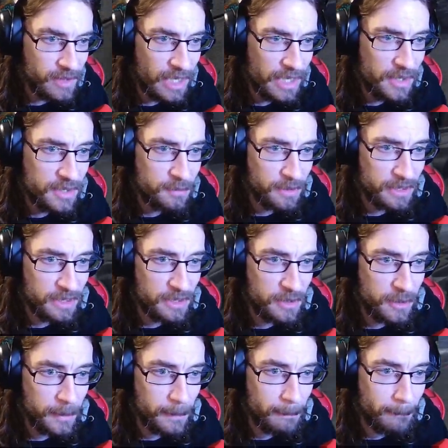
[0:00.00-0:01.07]
I don't think we're gonna
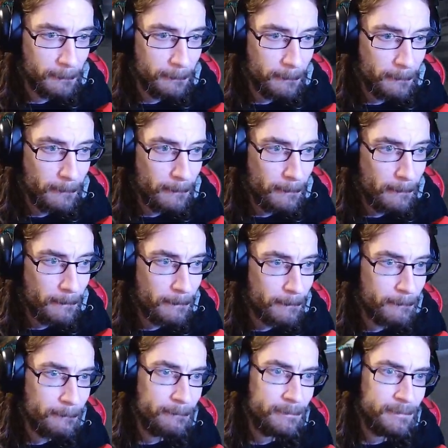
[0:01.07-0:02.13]
do it. The
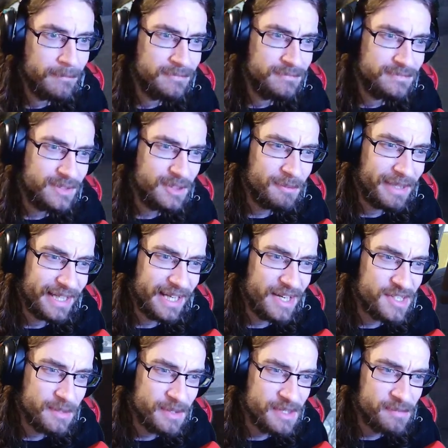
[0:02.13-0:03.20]
steamrollers have
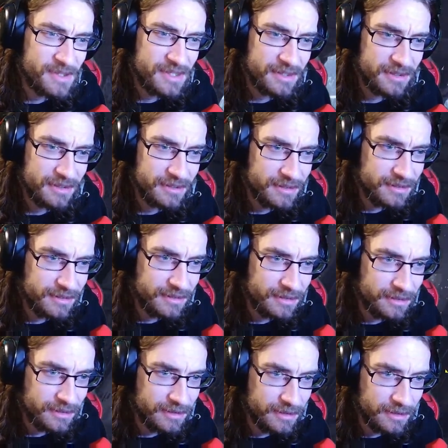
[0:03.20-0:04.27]
Gosh, how am I supposed to? Let's see
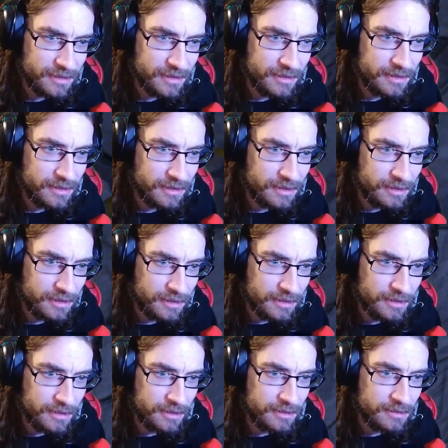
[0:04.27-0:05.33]
how they bounce
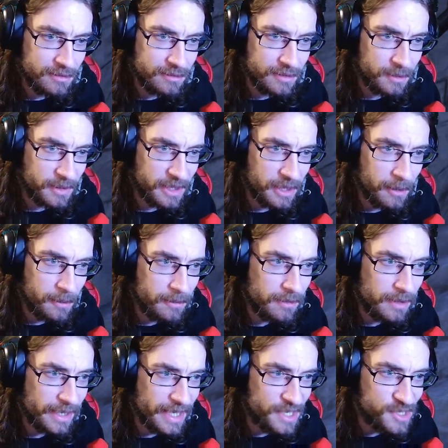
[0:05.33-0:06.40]
back.
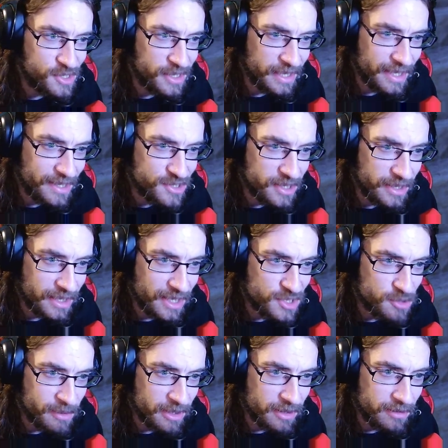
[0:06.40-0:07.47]
I got you. I got you. I got
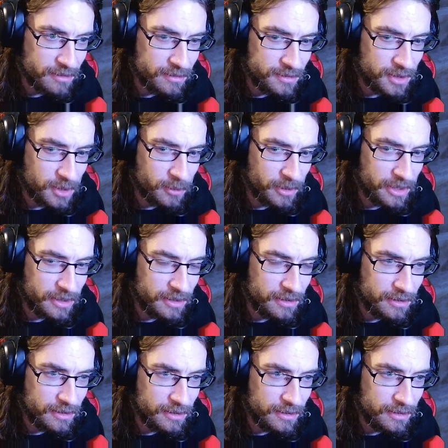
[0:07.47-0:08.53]
you, pal. Don't worry.
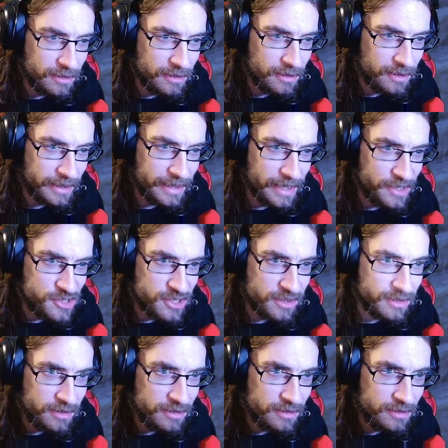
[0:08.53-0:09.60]
I got you.
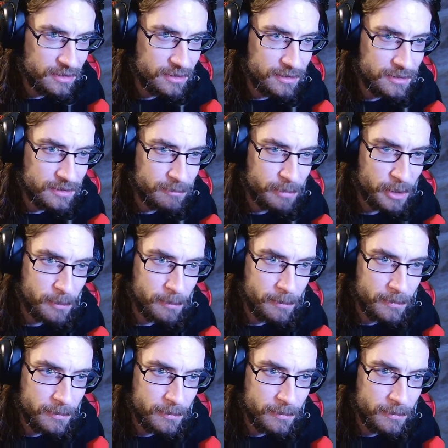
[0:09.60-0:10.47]
Boom.